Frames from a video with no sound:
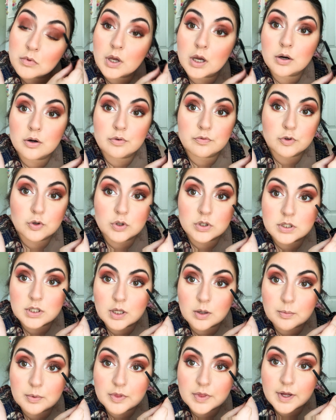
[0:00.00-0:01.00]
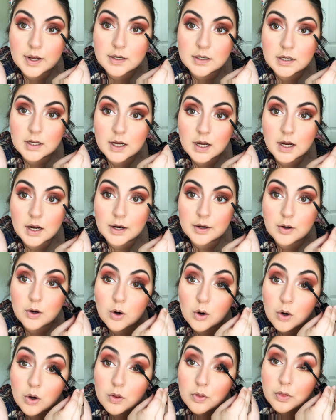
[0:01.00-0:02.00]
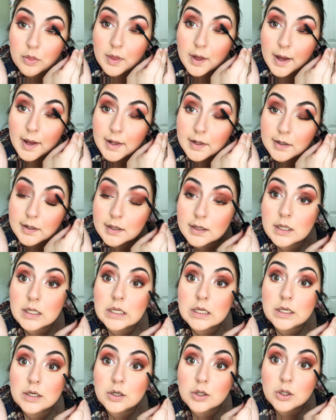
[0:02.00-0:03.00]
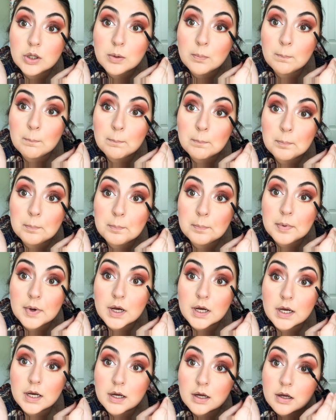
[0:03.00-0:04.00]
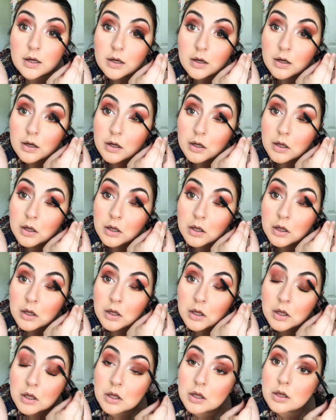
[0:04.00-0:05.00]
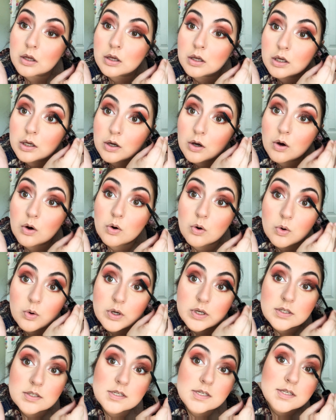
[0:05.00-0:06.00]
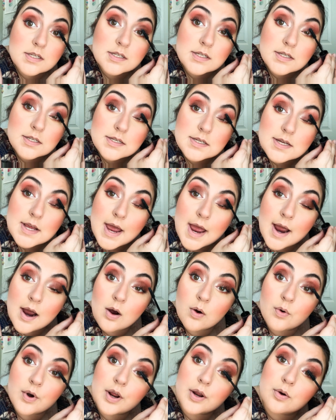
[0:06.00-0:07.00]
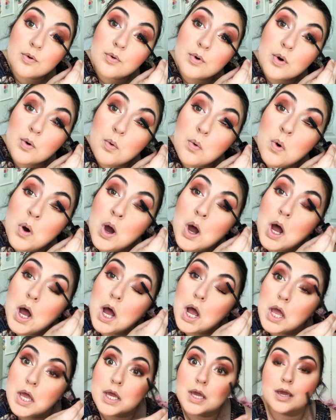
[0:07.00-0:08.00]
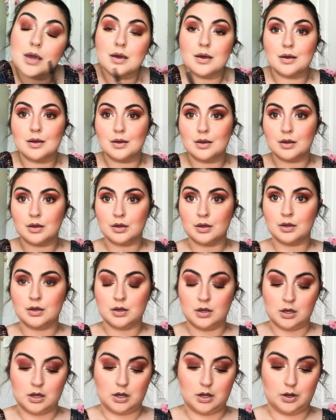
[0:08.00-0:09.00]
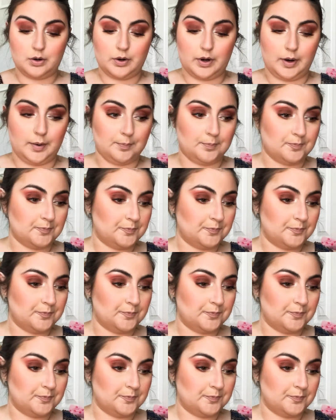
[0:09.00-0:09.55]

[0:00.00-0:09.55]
I don't know if you can tell, but that guy, that little bugger, he always is down. I don't know why. Okay.